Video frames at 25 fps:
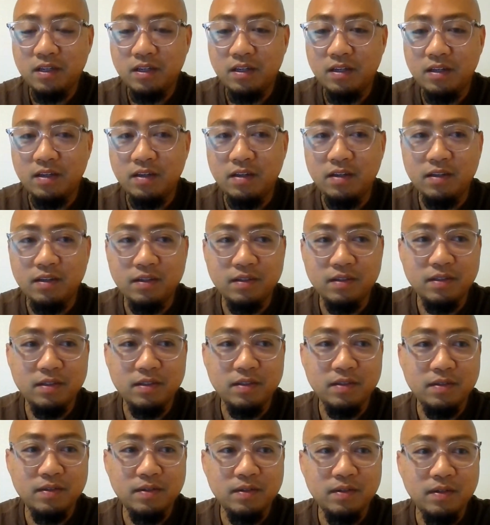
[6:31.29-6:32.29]
And
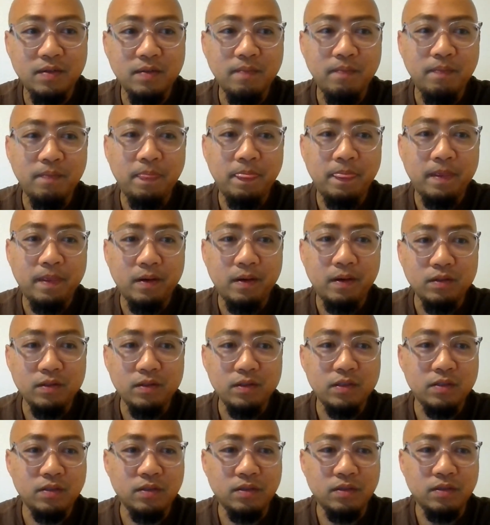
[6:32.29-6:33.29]

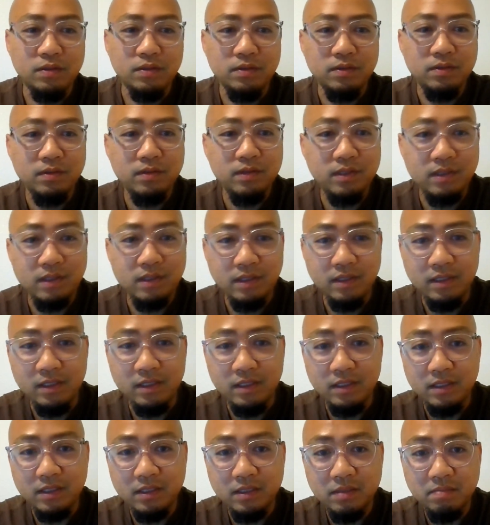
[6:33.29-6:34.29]
also
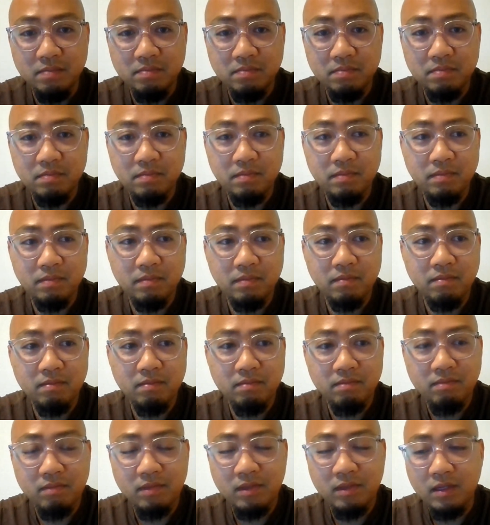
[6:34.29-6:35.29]
is
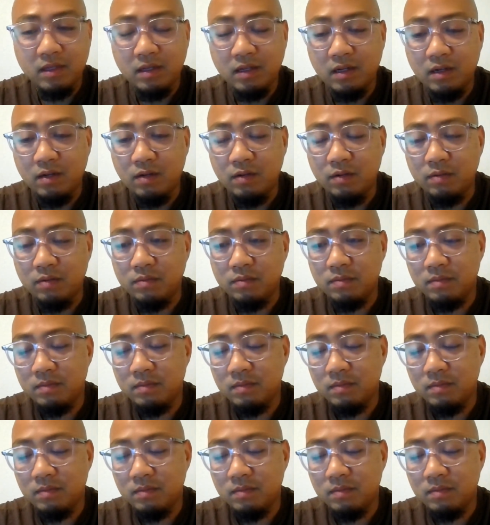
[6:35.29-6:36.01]
how